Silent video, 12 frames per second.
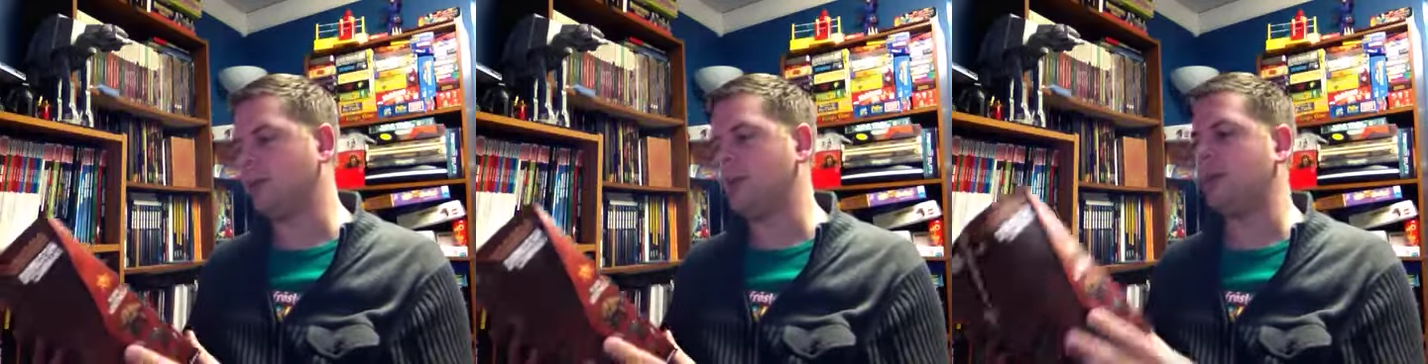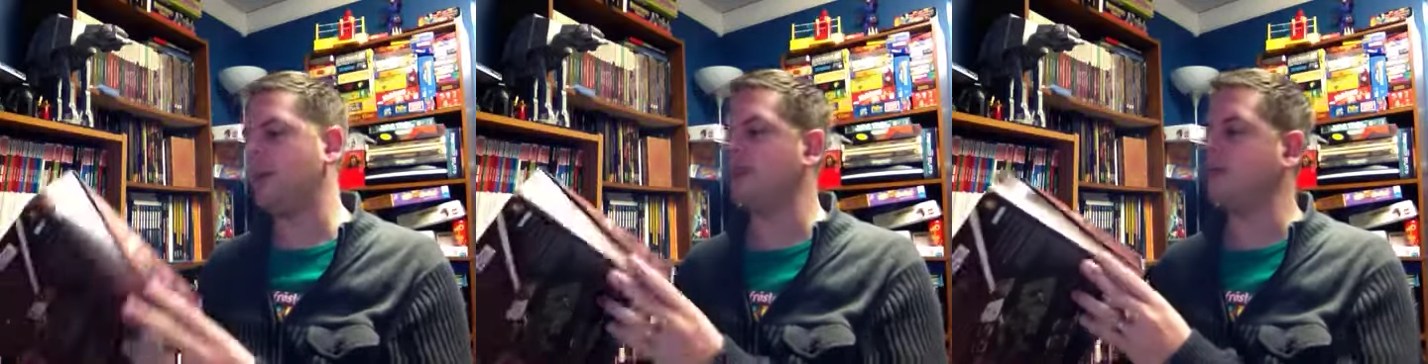
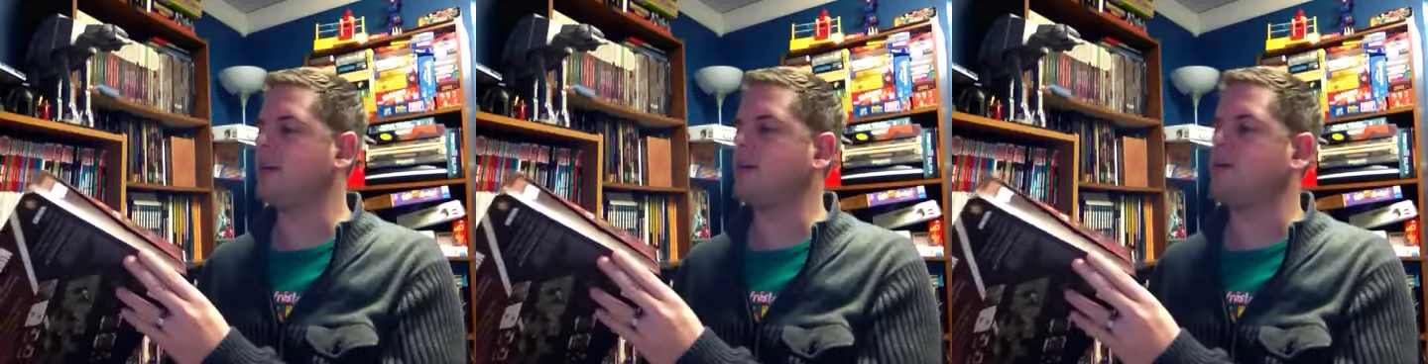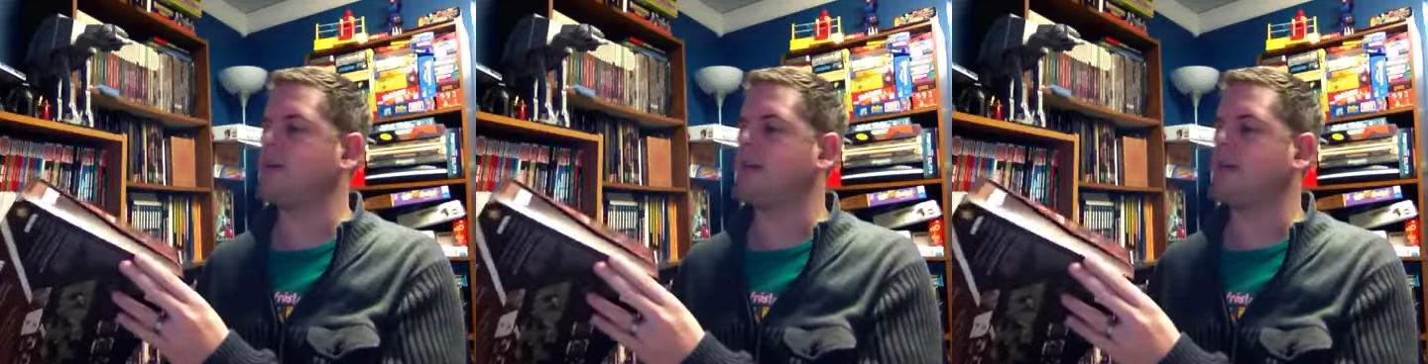it
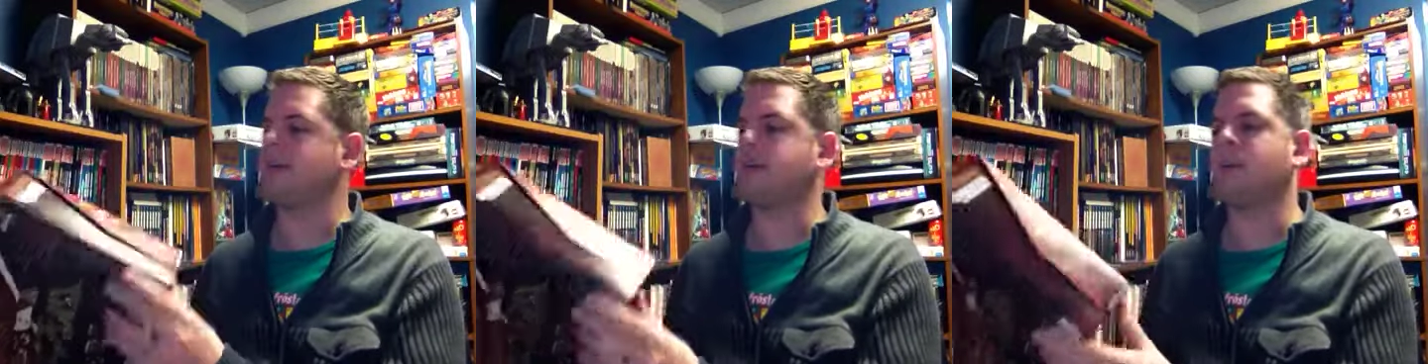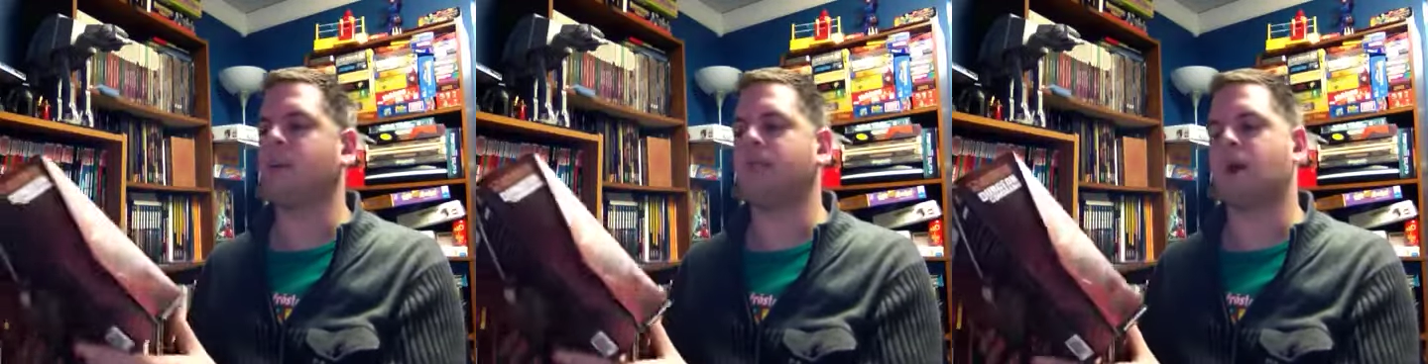is in a
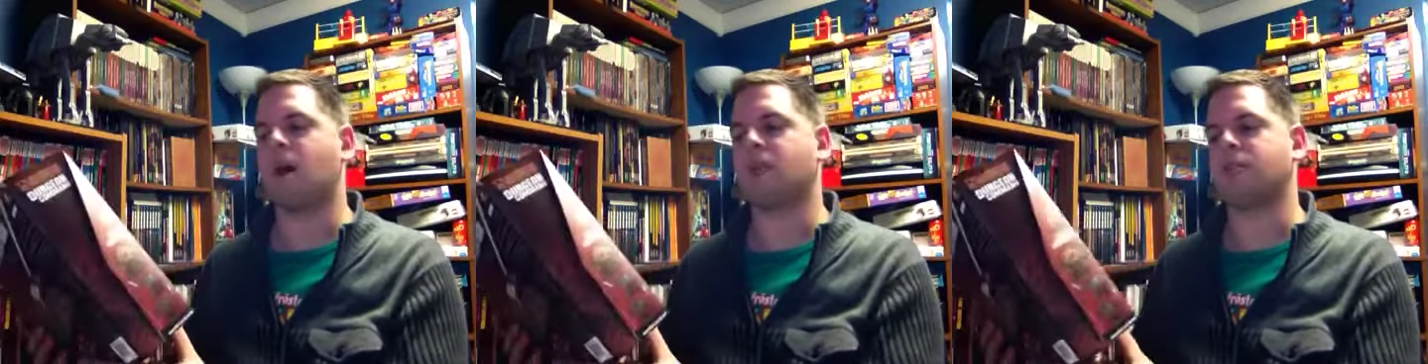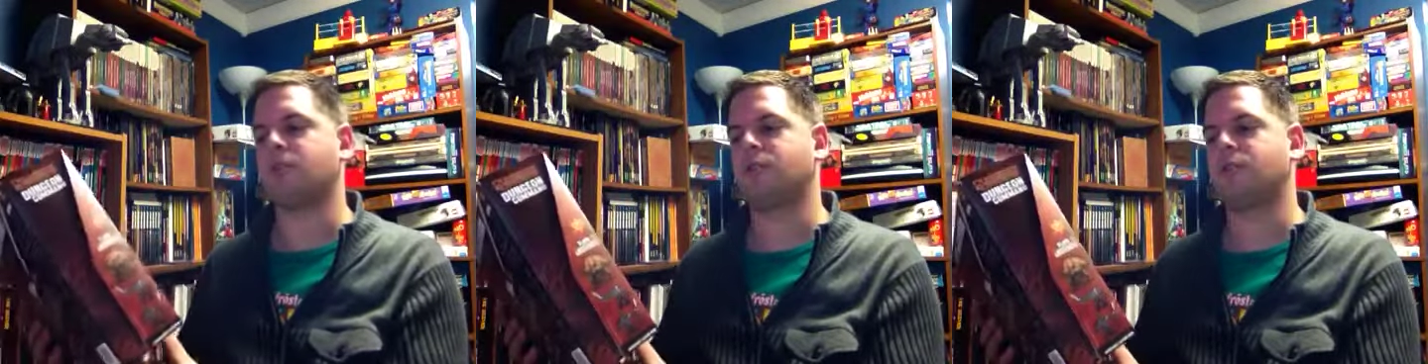similar
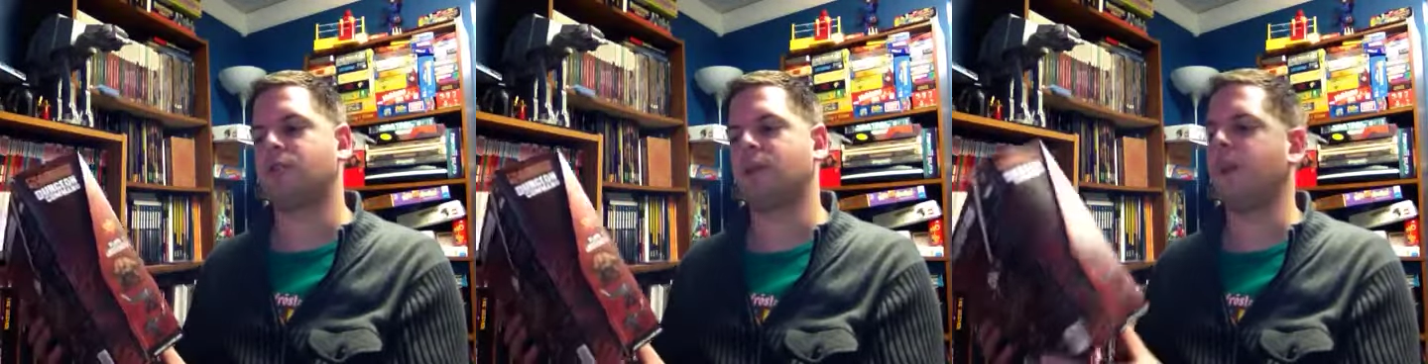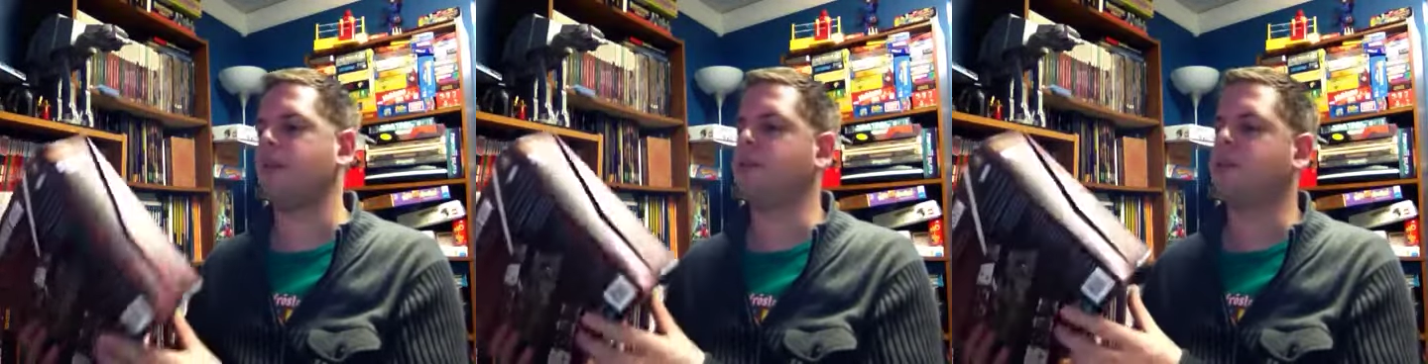box to the
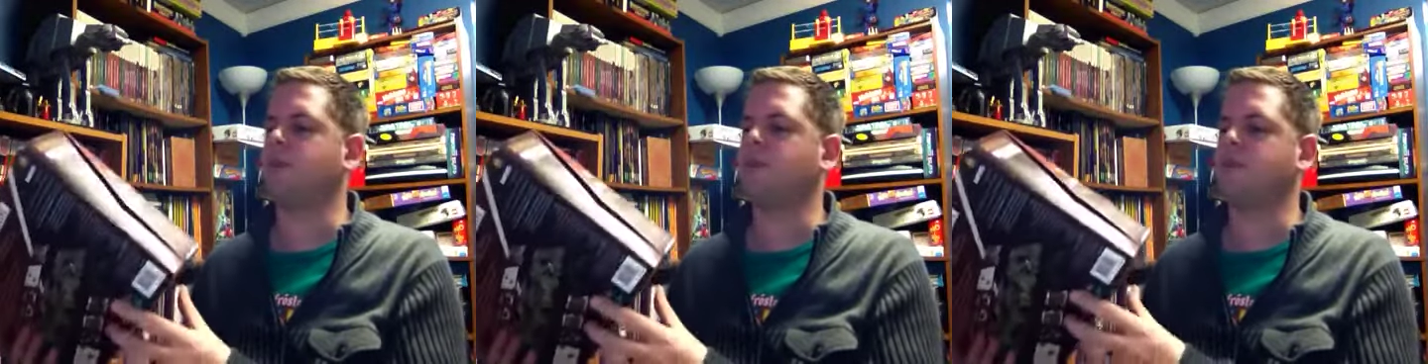other two.